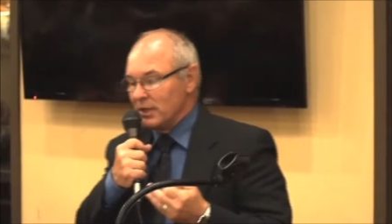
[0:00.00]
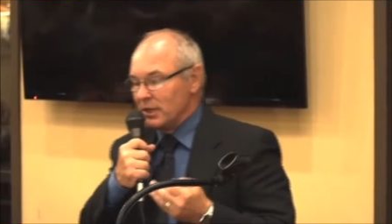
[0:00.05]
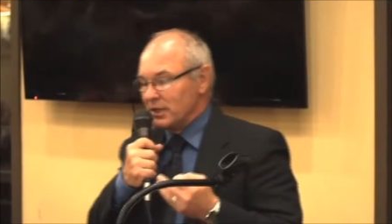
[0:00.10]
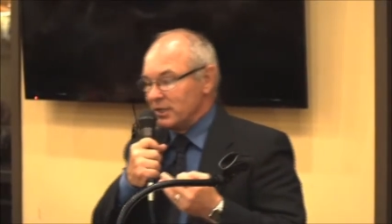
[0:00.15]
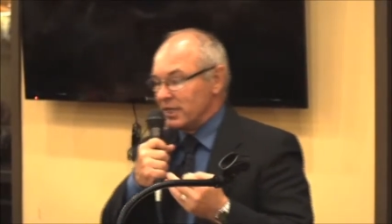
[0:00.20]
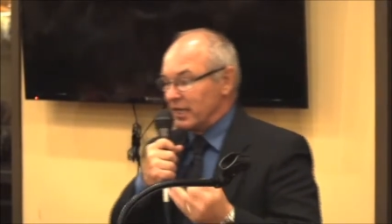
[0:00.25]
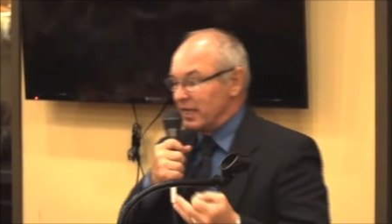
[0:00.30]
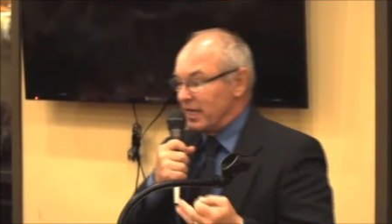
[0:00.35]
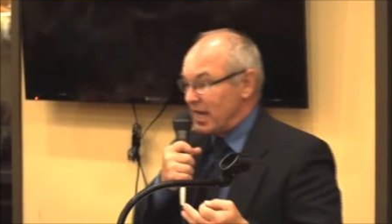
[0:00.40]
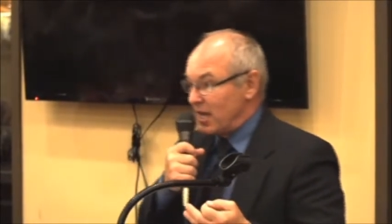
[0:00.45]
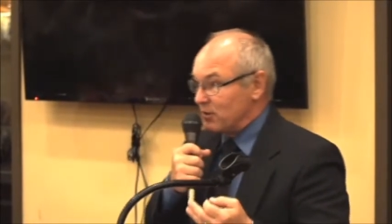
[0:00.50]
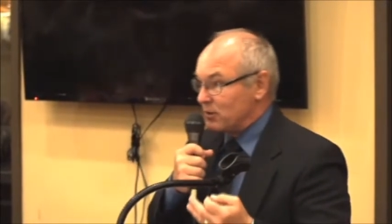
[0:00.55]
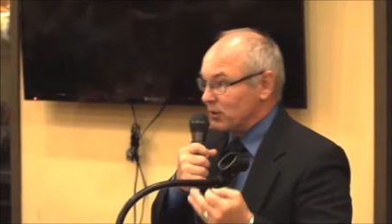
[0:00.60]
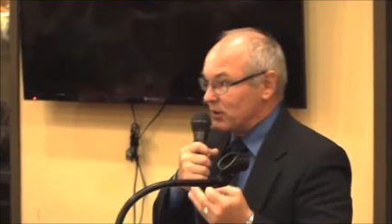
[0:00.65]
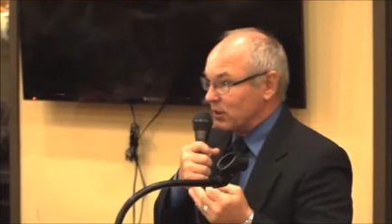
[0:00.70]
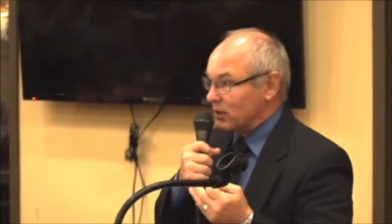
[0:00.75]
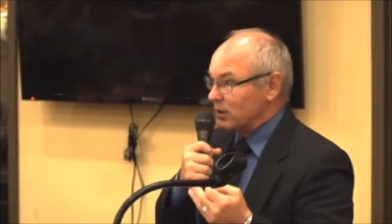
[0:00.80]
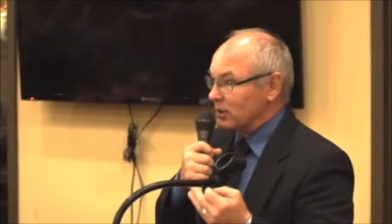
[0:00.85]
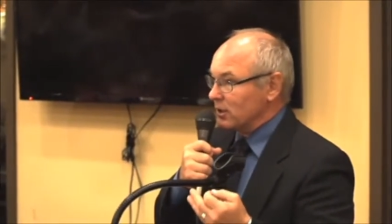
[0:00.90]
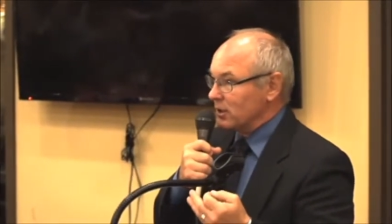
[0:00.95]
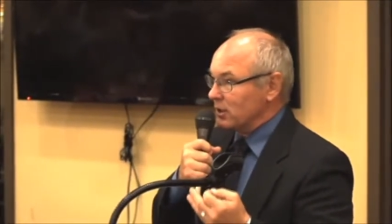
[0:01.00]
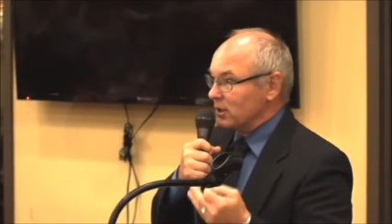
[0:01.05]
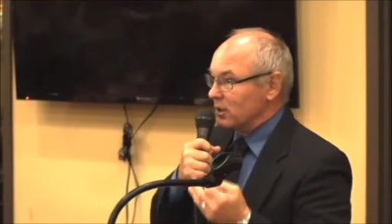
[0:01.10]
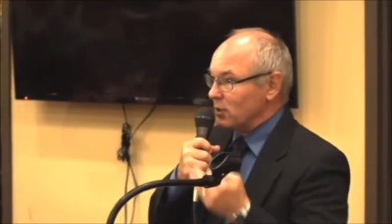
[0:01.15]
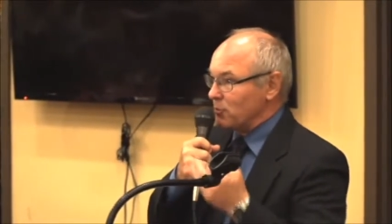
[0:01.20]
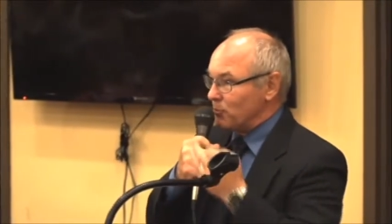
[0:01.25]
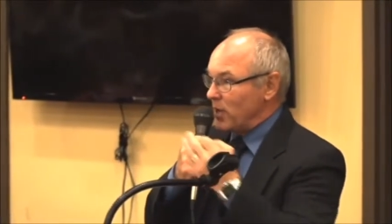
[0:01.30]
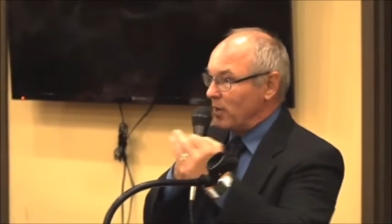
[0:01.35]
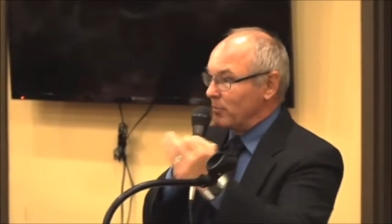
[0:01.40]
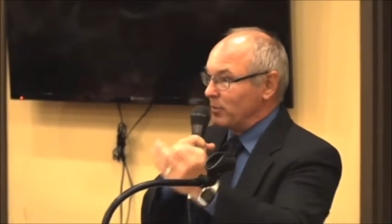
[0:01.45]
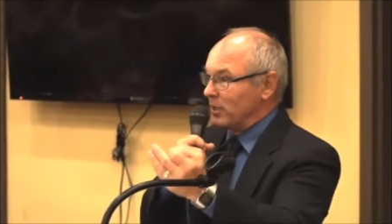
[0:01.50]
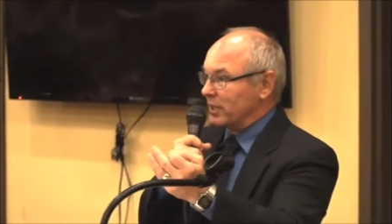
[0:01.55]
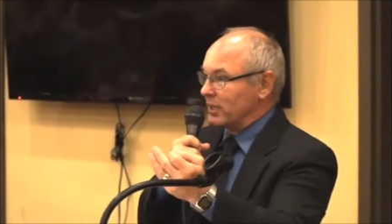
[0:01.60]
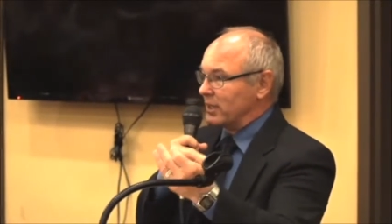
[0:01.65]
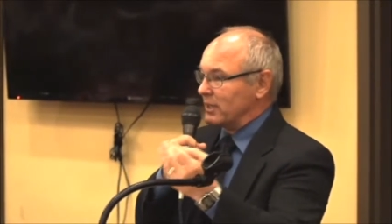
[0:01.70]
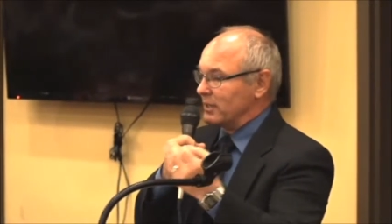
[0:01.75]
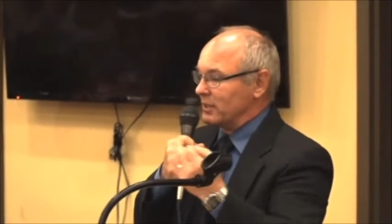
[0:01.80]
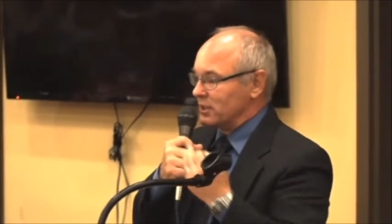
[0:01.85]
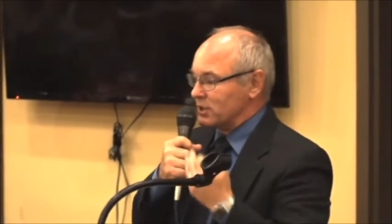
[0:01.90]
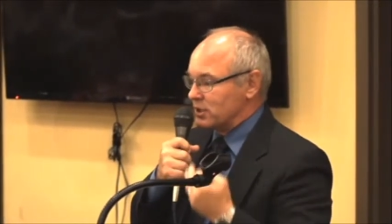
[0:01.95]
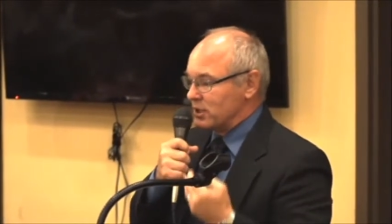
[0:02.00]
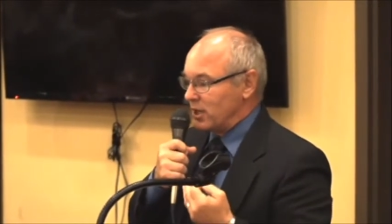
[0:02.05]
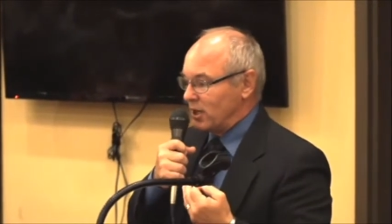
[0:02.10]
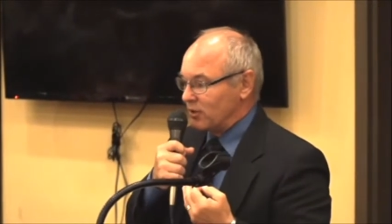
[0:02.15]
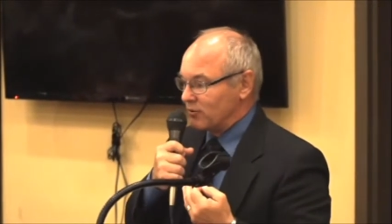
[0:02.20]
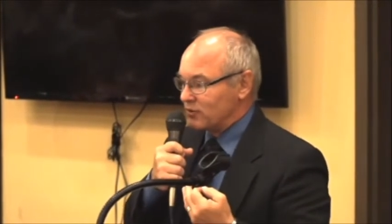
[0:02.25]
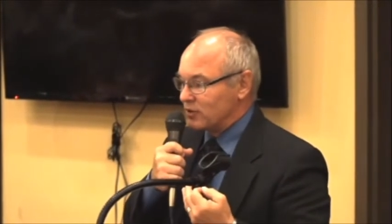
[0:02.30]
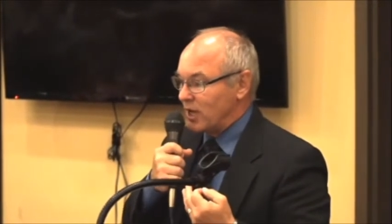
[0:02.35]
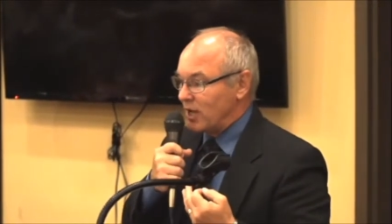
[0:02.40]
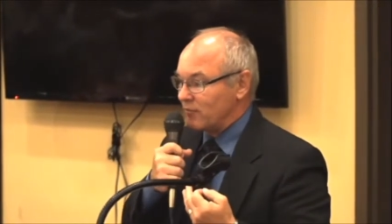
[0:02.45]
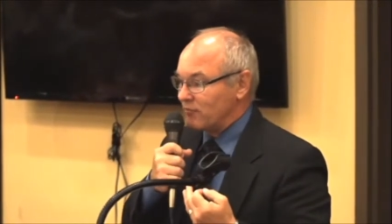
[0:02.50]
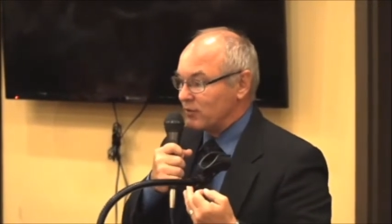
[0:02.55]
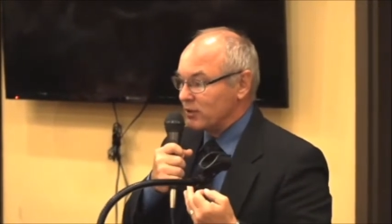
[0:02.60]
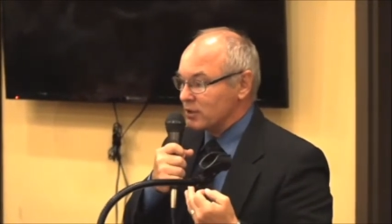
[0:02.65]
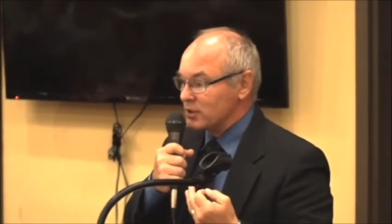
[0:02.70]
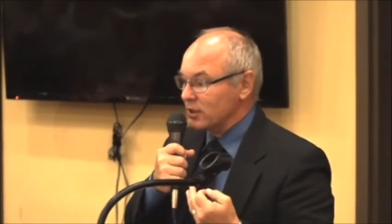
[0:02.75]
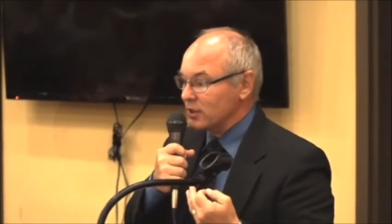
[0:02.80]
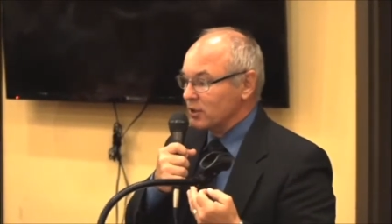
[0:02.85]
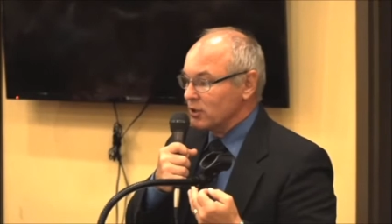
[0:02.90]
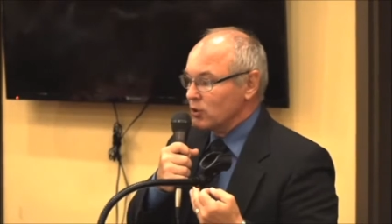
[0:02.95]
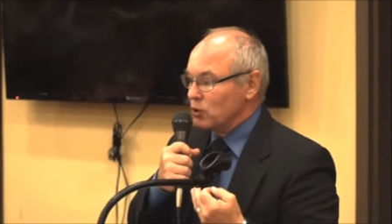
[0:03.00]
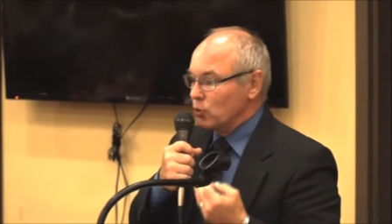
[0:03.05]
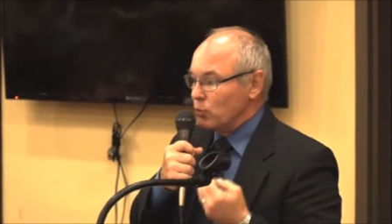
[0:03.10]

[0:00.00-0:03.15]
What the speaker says: Together, the public and the Sheriff's Office